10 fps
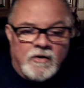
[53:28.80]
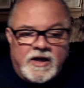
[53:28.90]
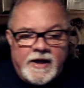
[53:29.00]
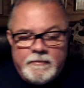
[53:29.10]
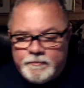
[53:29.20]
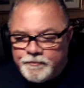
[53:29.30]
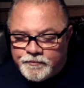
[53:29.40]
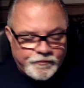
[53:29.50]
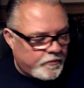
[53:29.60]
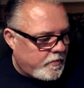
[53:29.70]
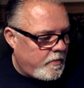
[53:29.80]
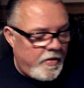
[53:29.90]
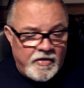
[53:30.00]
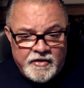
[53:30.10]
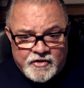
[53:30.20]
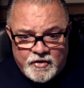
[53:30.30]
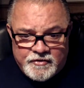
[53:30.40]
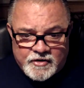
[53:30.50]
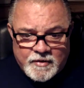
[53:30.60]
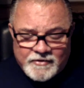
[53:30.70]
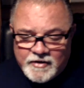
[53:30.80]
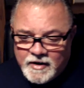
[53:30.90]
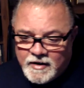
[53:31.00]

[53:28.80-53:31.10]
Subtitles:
Okay. There's a question here,